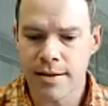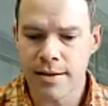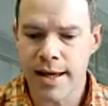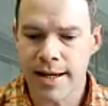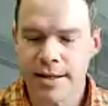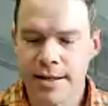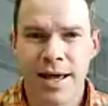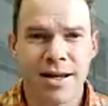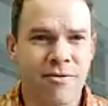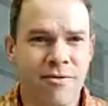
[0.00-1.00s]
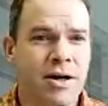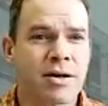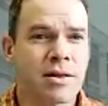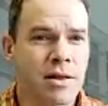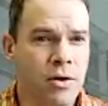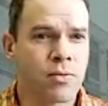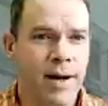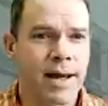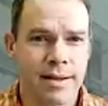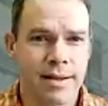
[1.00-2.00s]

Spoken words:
they indicated a very low rate,